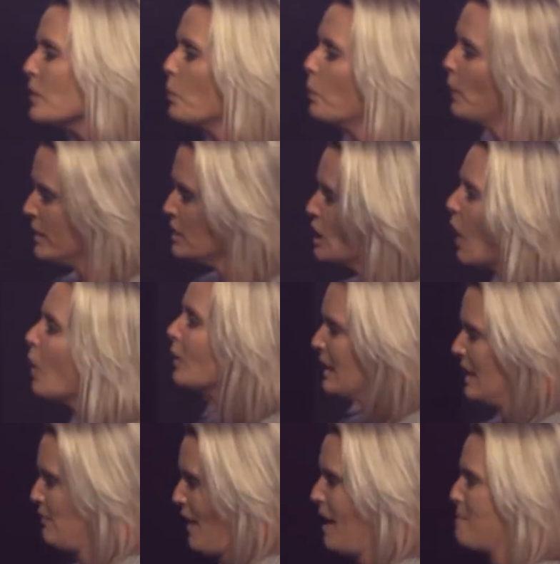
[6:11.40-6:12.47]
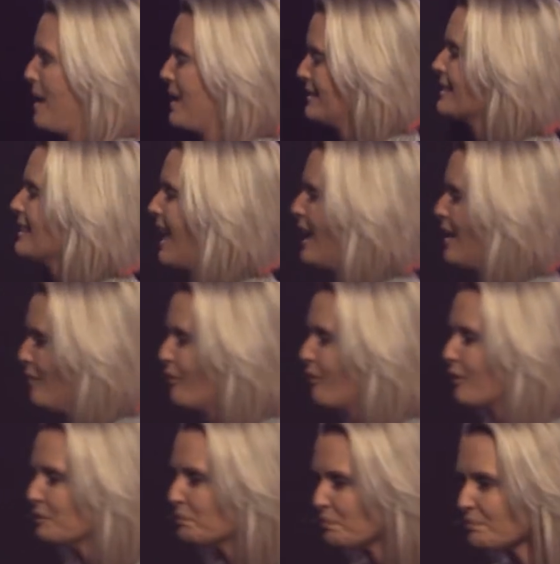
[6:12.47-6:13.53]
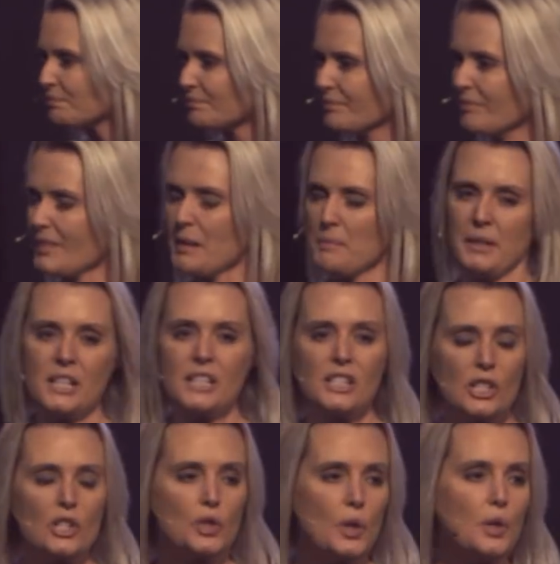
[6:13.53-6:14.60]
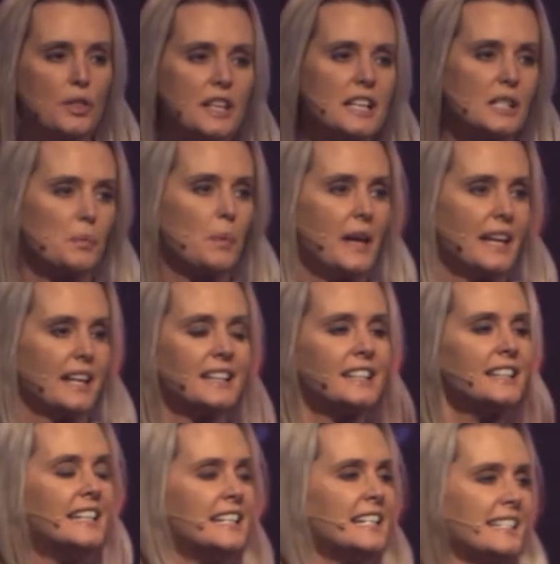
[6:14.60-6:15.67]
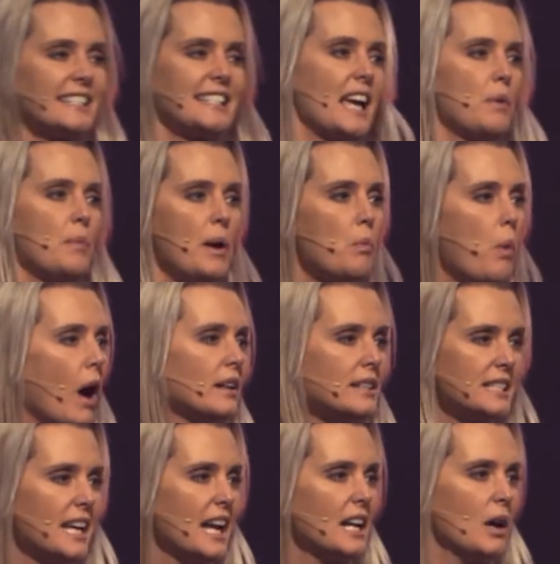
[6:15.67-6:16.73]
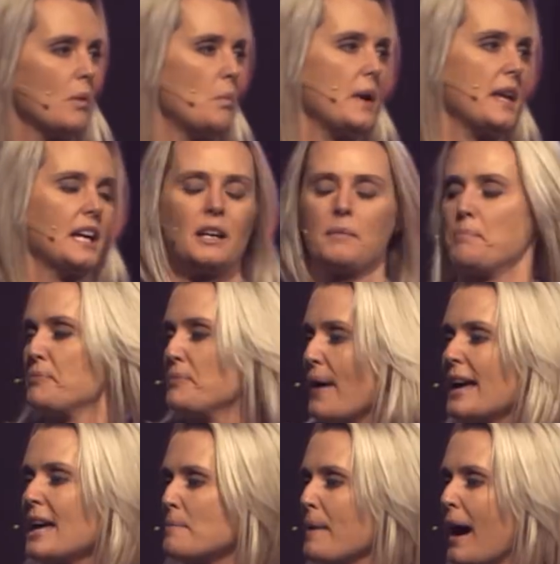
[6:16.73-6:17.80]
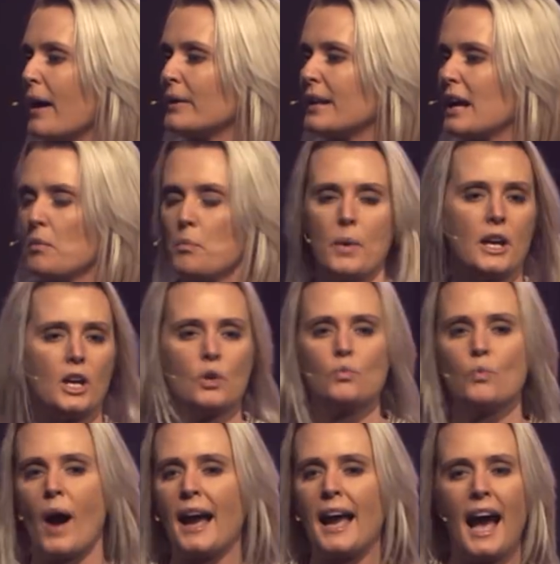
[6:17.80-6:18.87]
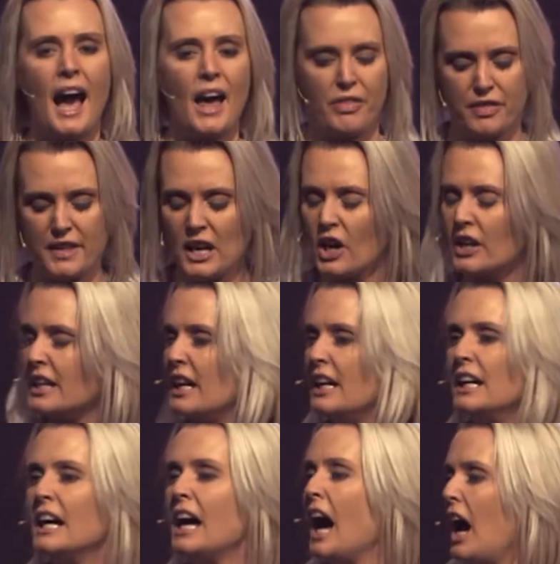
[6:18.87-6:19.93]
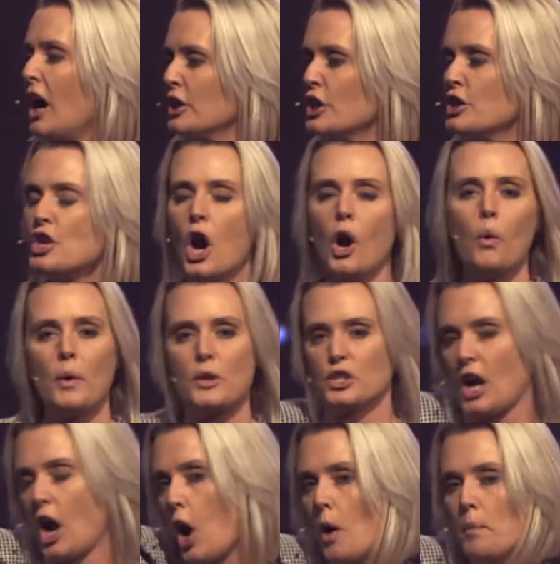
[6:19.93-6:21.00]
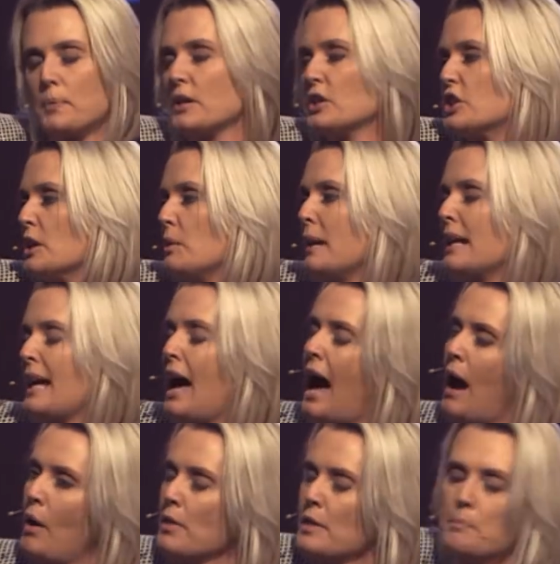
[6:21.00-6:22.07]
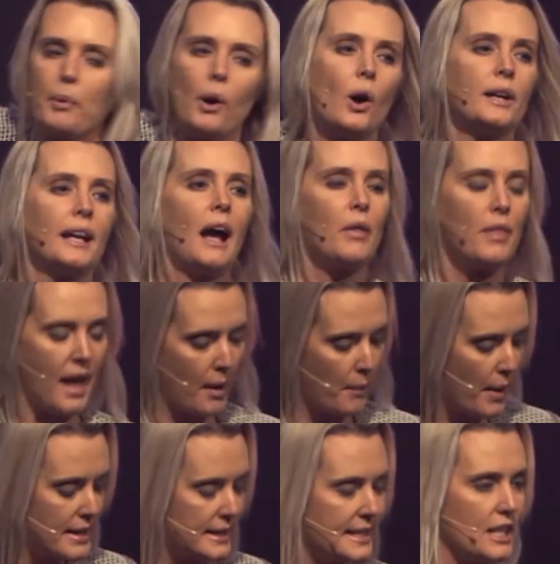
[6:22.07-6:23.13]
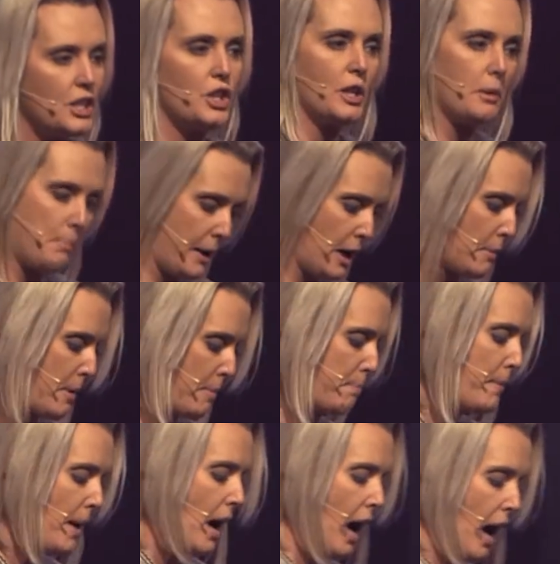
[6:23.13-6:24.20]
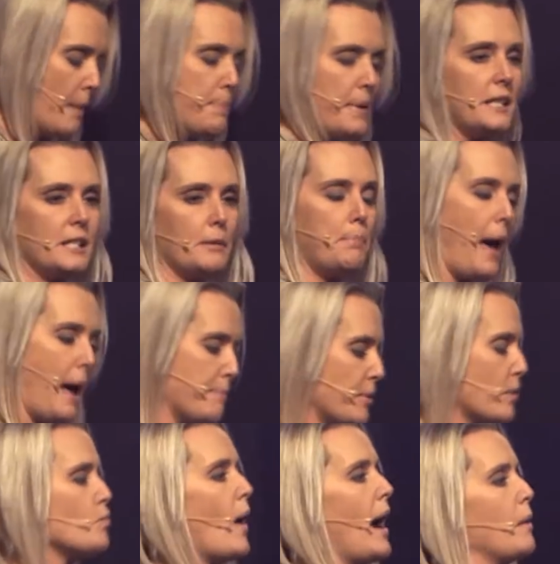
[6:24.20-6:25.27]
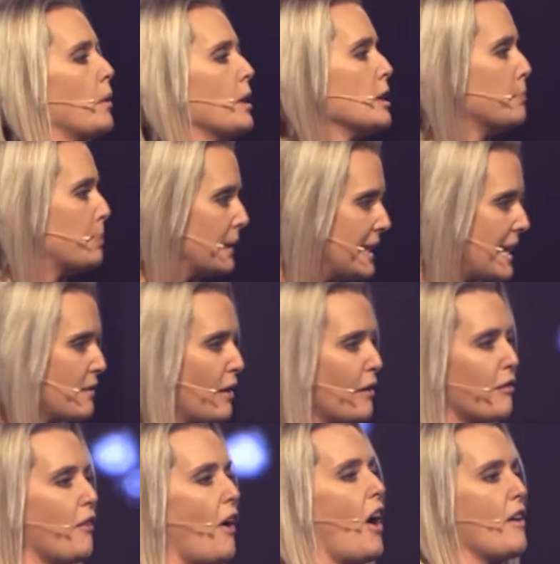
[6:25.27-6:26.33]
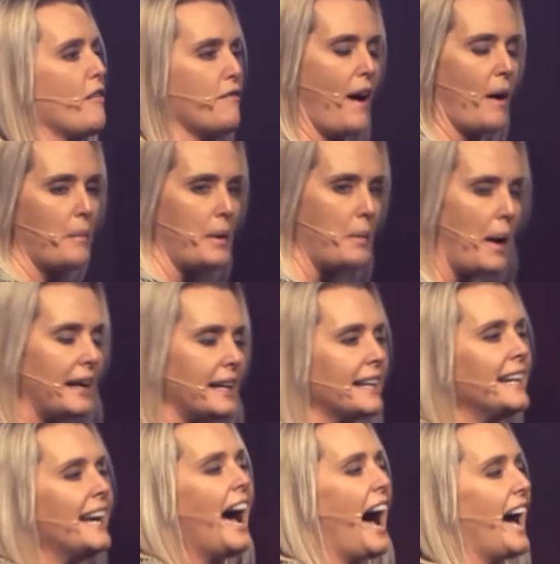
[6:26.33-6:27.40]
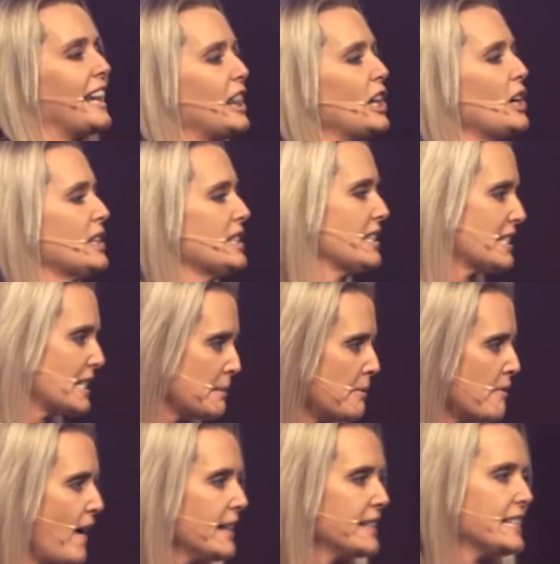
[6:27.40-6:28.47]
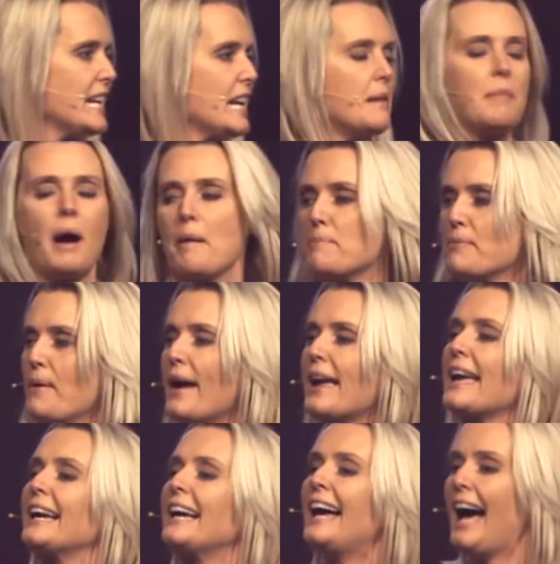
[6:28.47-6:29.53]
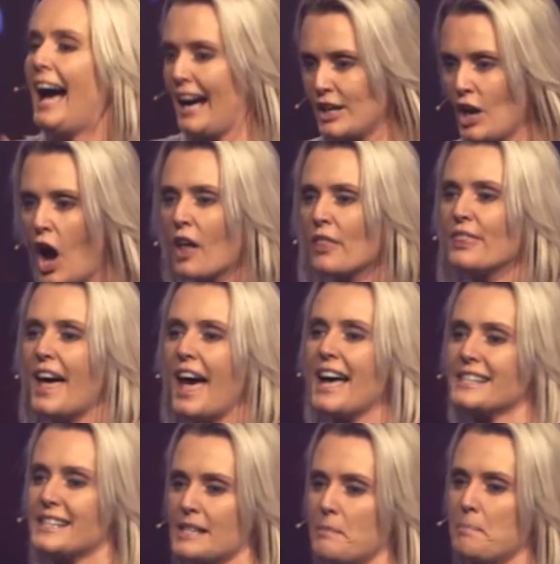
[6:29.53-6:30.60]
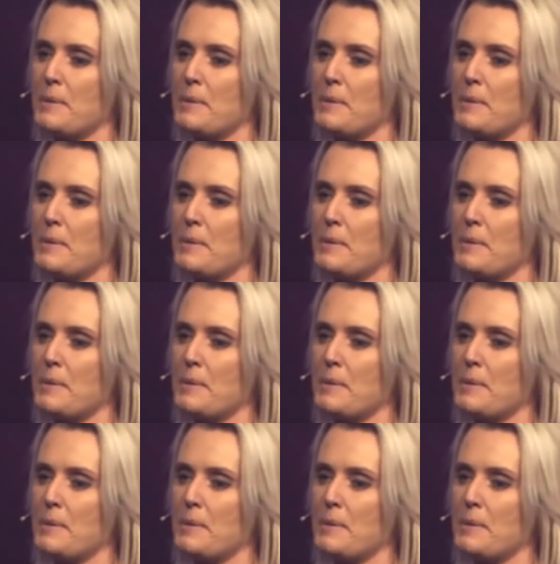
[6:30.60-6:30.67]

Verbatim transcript: we don't live our best life. Because the truth is, we can say we want it and we can pray about it and we can write our thing on a, on a note, which I hope you're doing out on the board out there where it says you can pick up a, a piece of paper and write what you're believing for. In fact, we went and looked, and some of our team are praying, and on there, some